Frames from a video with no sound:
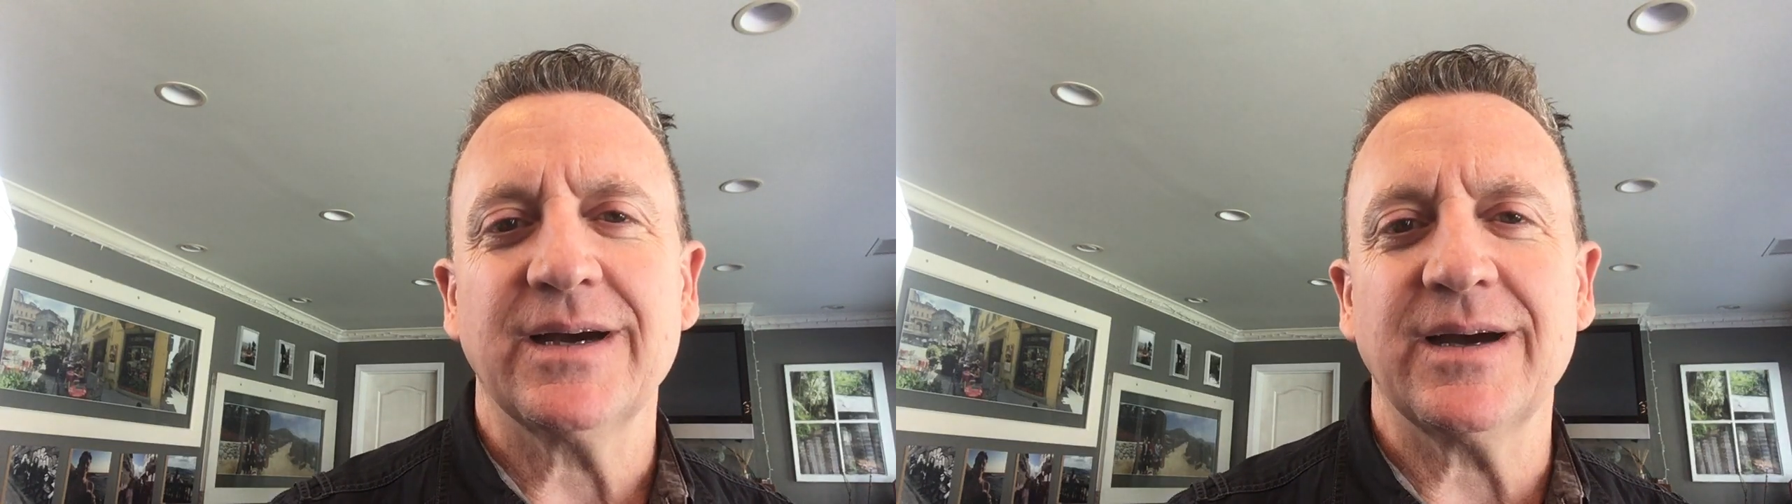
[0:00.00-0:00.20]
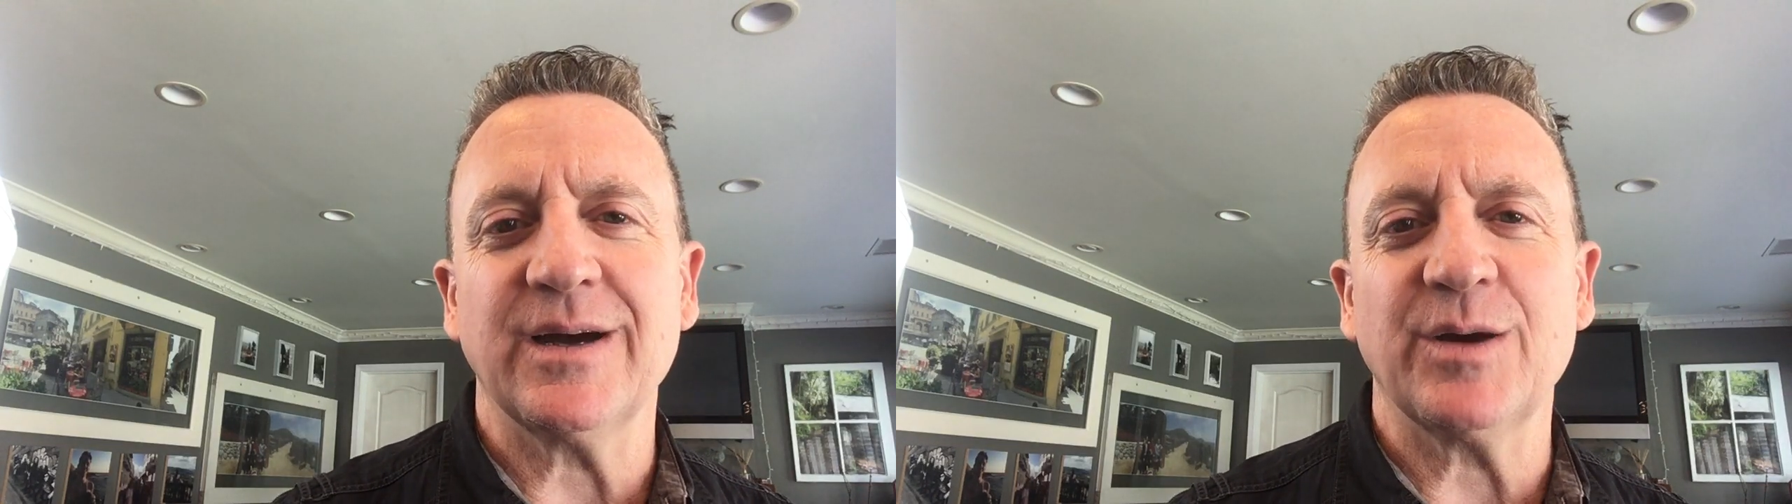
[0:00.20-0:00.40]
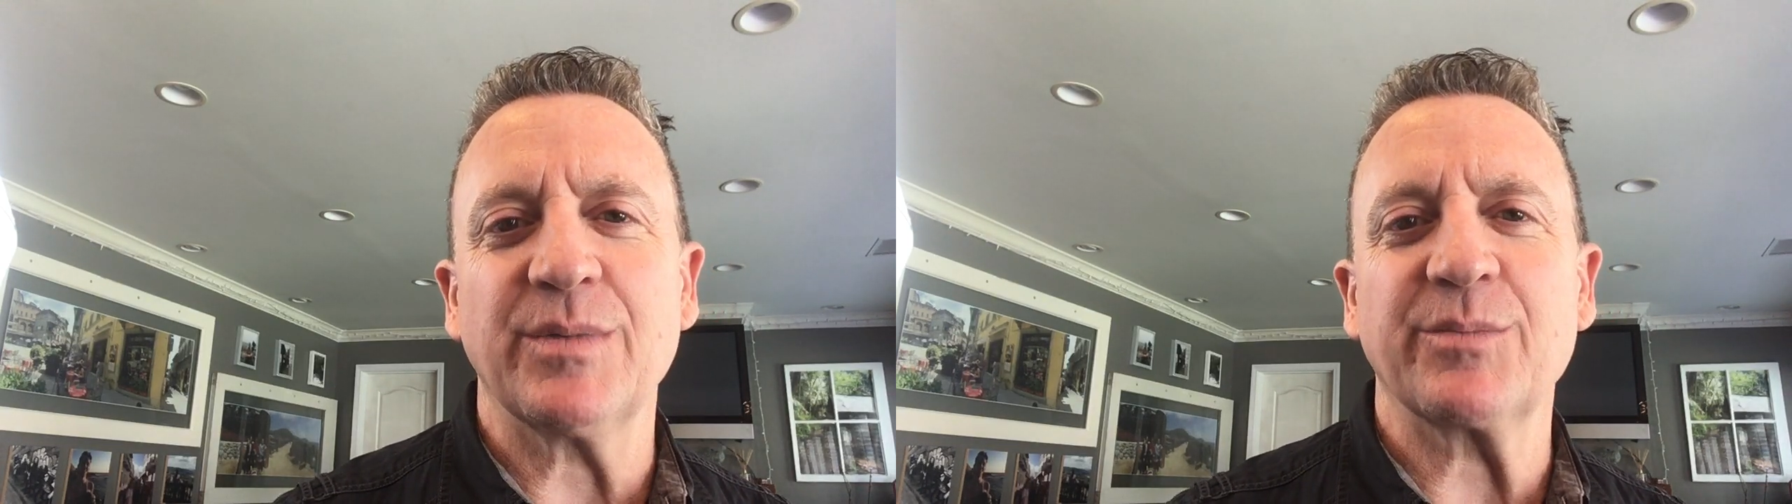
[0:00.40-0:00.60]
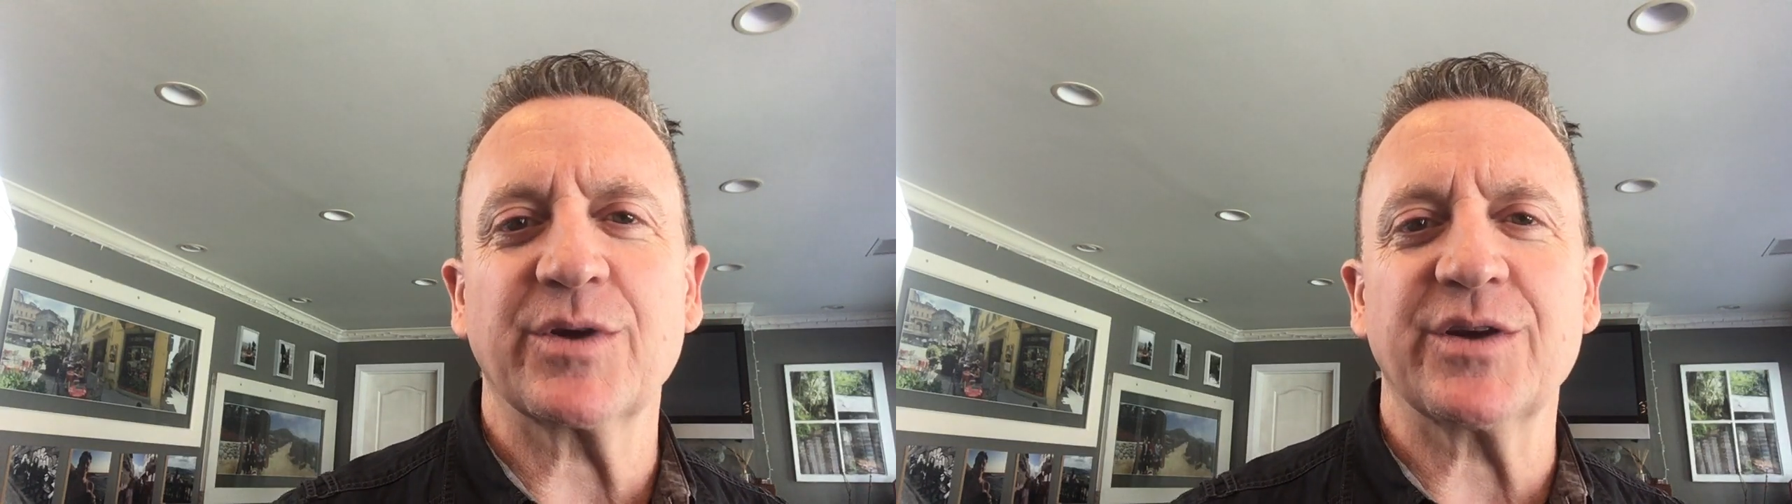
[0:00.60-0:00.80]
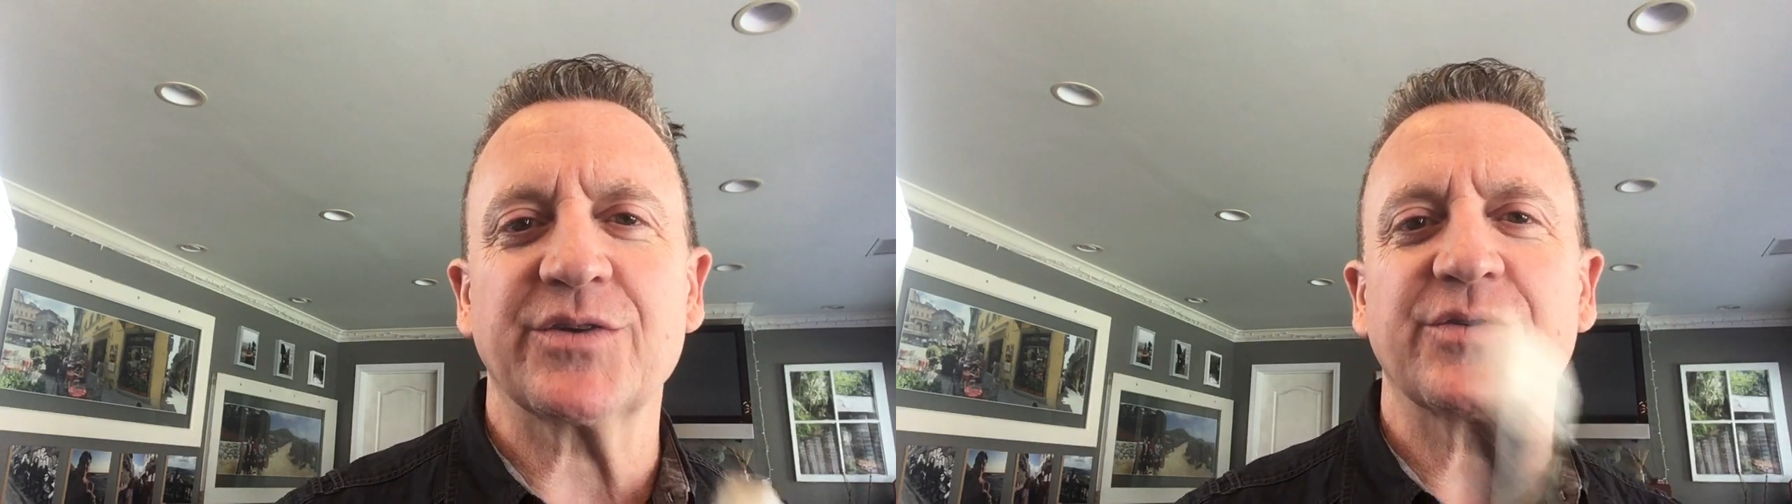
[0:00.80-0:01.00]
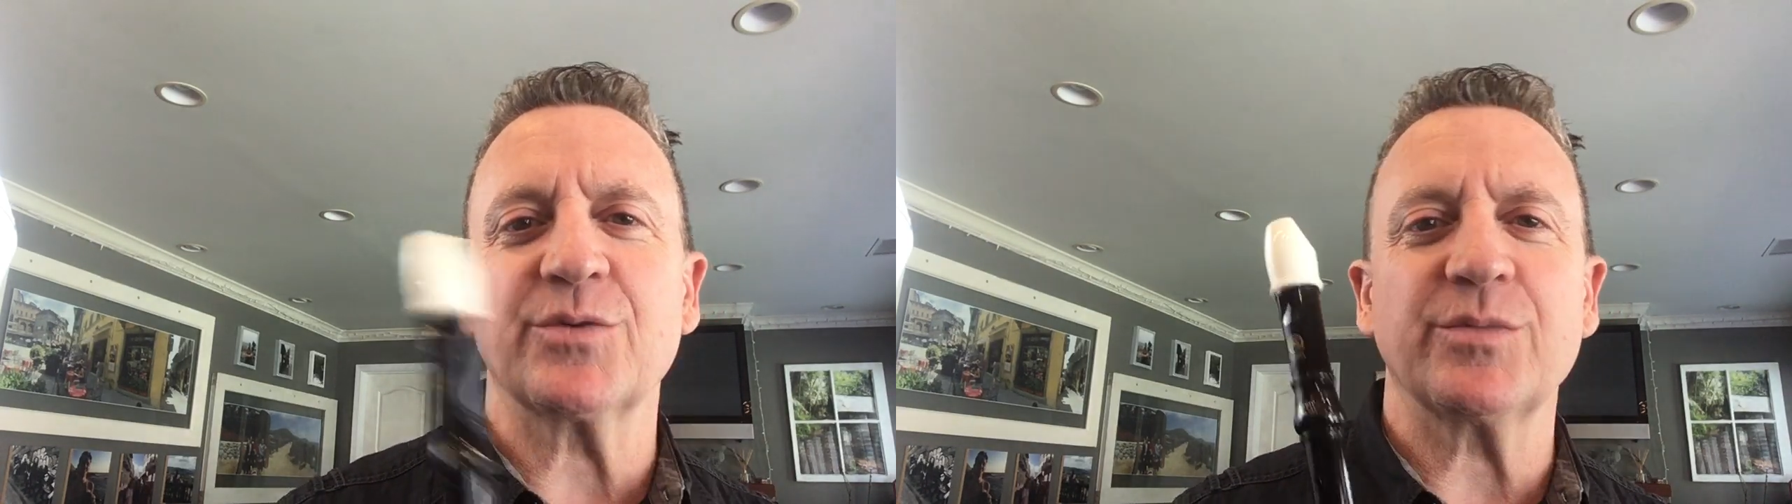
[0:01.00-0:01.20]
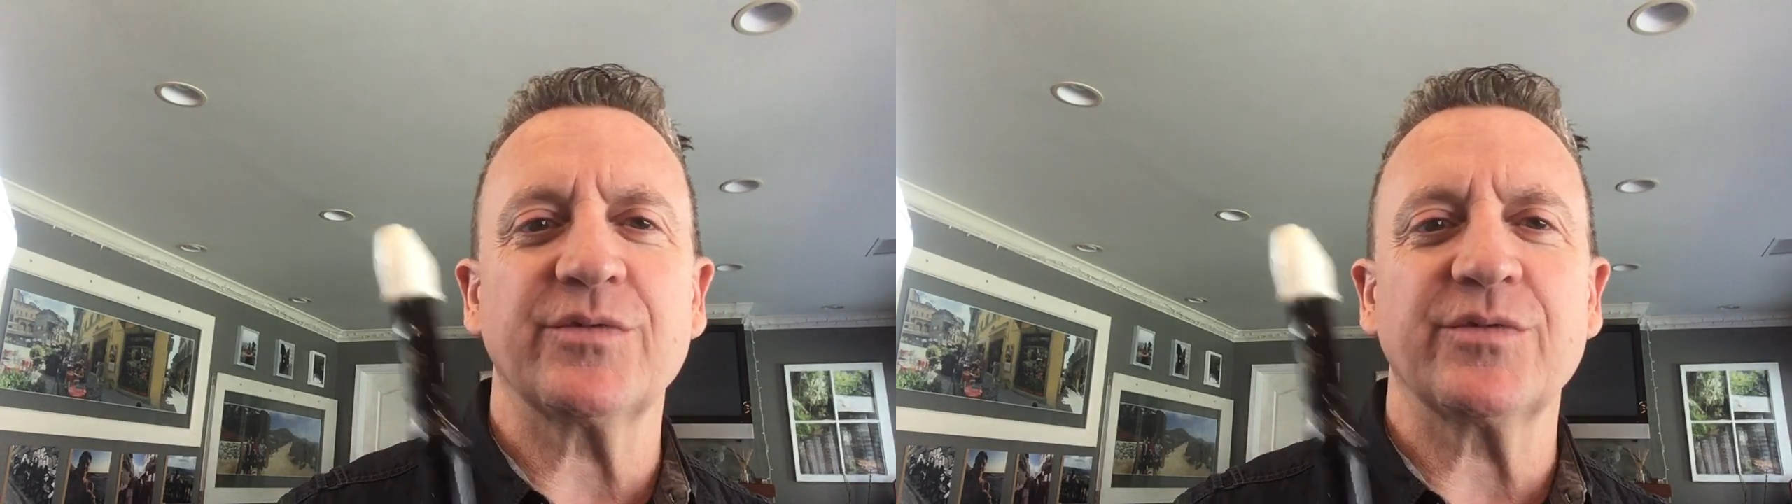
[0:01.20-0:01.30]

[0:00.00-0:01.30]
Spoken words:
I'm going to assume